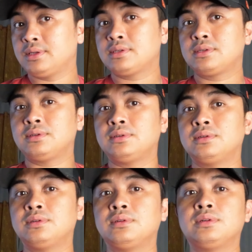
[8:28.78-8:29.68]
So
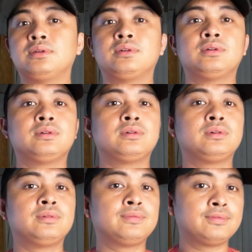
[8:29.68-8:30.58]

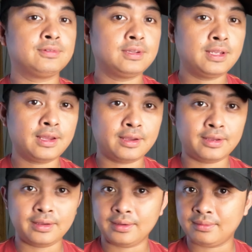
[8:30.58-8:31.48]
hopefully I
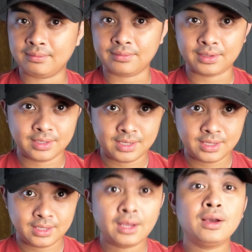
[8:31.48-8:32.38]
am
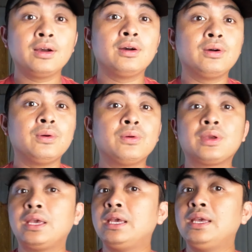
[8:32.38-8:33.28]

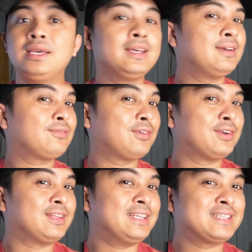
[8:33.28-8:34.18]
okay
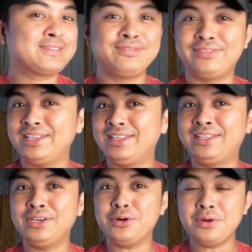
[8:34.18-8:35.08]
for this
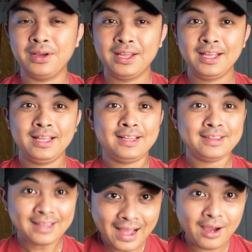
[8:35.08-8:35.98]
video.
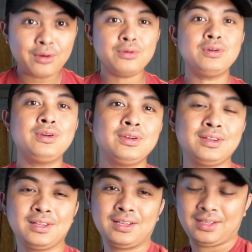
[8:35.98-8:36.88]
Now
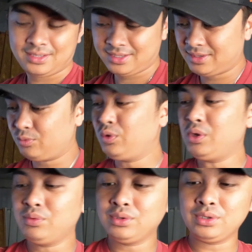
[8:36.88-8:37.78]

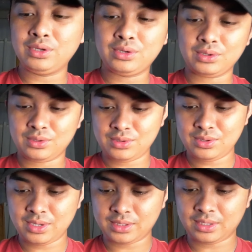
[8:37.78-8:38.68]
we will
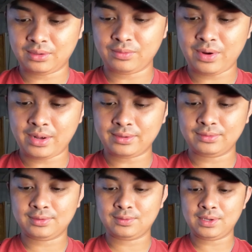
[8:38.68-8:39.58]
go at
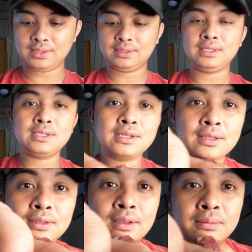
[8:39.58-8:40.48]
around 20
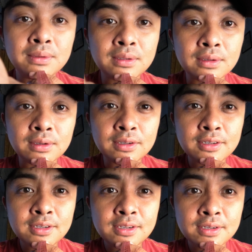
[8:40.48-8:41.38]

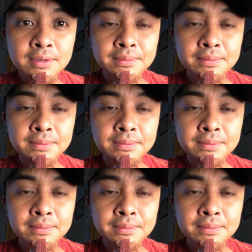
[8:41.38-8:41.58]
centimeters.